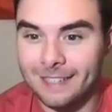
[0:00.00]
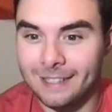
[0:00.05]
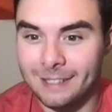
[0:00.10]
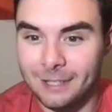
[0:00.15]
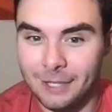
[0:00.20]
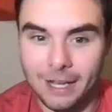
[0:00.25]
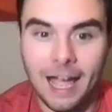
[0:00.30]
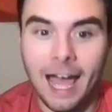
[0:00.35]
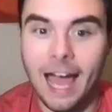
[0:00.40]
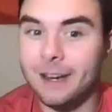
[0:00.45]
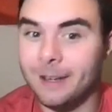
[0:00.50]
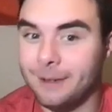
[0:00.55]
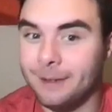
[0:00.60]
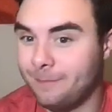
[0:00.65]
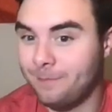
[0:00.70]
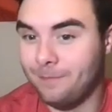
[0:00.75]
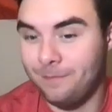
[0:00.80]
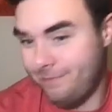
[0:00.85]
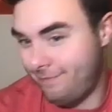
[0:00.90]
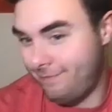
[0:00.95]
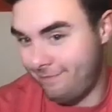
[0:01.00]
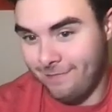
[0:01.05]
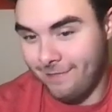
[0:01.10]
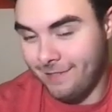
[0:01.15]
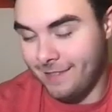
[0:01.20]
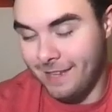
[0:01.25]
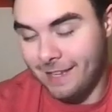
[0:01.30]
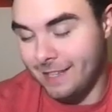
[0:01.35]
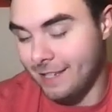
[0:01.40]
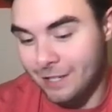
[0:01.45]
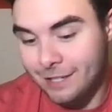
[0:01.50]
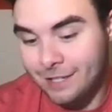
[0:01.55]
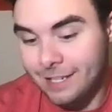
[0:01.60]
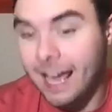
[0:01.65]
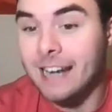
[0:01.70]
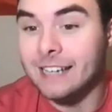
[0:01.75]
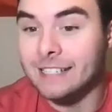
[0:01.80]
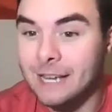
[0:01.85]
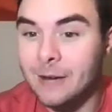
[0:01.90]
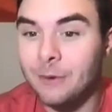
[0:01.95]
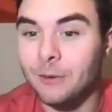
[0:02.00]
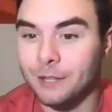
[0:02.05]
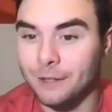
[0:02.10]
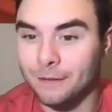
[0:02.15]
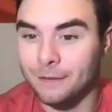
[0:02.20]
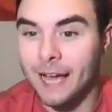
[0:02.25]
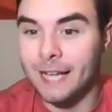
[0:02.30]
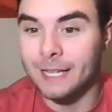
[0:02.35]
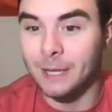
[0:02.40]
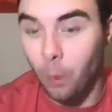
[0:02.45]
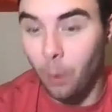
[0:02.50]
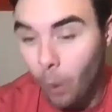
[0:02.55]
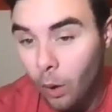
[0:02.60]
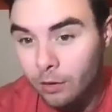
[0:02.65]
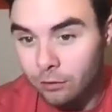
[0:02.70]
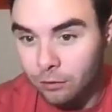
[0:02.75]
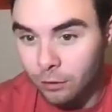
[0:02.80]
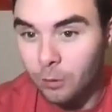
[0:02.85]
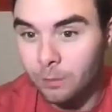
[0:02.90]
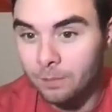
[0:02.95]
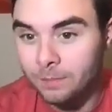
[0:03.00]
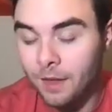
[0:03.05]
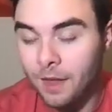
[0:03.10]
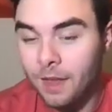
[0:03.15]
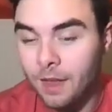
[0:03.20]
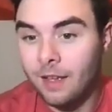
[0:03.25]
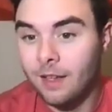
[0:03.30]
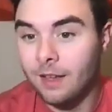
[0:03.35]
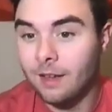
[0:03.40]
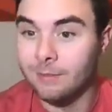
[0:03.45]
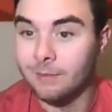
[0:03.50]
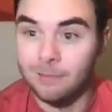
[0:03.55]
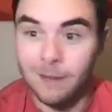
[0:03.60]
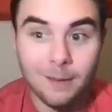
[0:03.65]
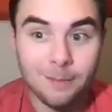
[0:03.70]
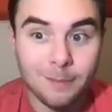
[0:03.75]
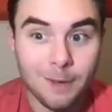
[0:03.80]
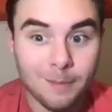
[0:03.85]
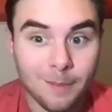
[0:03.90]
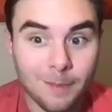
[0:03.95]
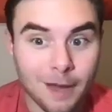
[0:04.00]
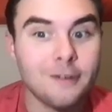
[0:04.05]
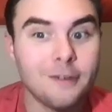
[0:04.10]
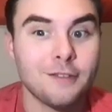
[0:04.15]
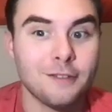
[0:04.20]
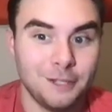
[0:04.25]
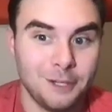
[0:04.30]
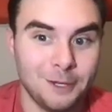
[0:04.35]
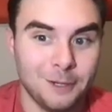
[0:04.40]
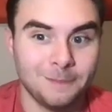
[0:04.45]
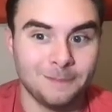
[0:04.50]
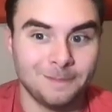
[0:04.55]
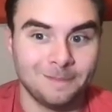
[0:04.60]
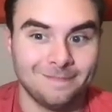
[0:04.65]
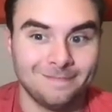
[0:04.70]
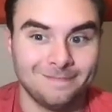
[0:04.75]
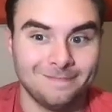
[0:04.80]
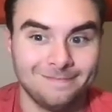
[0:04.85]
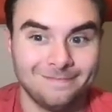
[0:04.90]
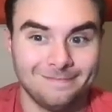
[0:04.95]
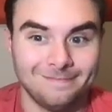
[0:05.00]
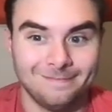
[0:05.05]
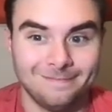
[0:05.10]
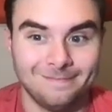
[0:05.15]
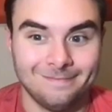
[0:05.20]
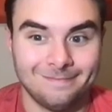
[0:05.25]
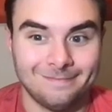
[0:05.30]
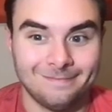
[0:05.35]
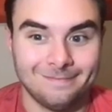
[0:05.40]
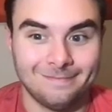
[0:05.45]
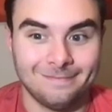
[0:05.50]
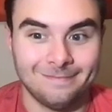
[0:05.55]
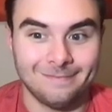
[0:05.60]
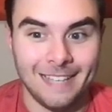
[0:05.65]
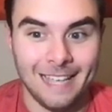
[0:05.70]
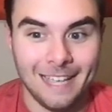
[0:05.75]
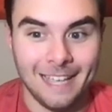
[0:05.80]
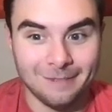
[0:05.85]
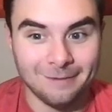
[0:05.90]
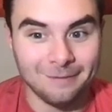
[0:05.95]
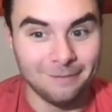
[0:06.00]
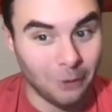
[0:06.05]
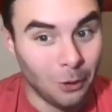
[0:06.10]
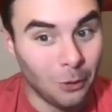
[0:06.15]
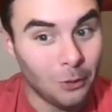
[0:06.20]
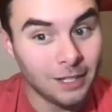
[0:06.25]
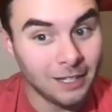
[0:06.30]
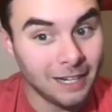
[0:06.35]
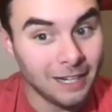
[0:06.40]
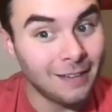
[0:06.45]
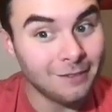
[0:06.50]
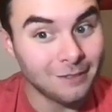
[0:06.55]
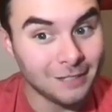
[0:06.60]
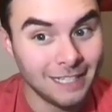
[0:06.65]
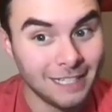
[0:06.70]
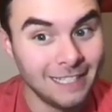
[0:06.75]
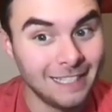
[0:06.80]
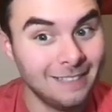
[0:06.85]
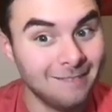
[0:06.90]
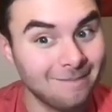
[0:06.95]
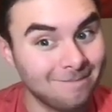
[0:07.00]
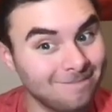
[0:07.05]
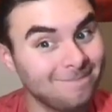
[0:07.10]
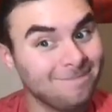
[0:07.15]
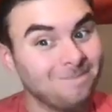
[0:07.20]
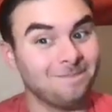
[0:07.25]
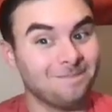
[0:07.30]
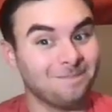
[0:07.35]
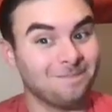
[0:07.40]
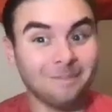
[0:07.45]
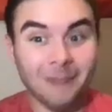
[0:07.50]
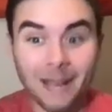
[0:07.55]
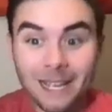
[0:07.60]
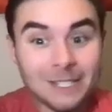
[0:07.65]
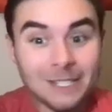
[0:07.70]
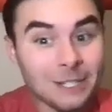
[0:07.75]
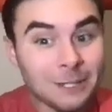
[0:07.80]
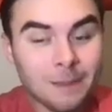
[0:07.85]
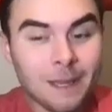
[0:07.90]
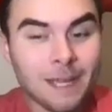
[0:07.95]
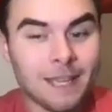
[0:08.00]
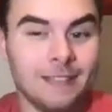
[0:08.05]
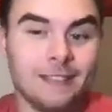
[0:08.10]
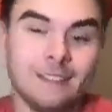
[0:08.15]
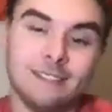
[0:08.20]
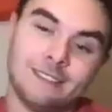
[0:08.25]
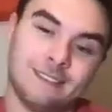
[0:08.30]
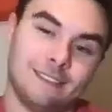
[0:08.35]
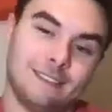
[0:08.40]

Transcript: You just gotta deal with the fact that one of them might be better than you. And Volkanovski might just be.